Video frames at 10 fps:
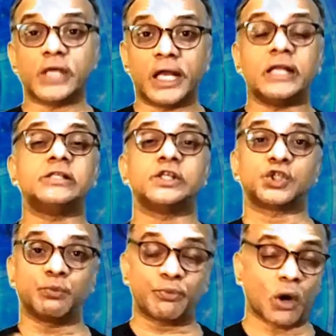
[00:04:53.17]

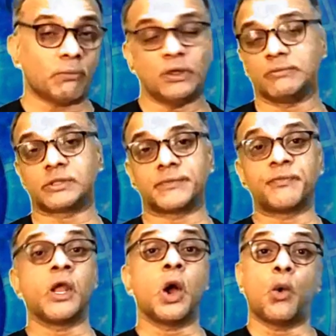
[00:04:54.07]
challenges, problems.
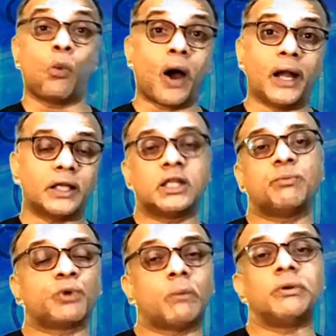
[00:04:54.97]
Why did
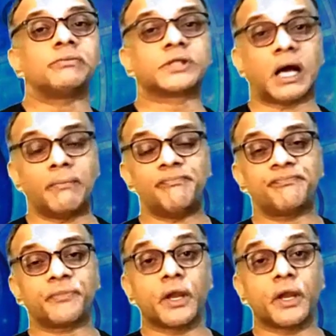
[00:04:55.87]
the problems come?